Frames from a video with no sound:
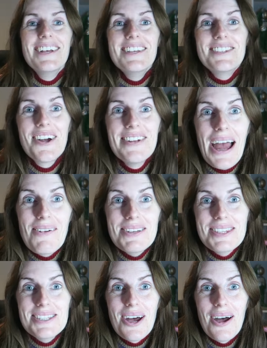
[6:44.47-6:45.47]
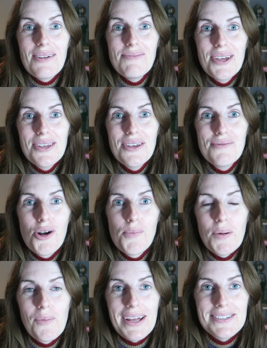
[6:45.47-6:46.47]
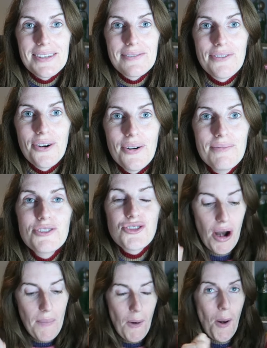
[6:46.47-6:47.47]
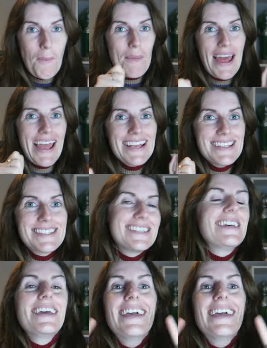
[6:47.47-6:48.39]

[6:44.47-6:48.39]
So now is the time you've all been waiting for. Drum roll please.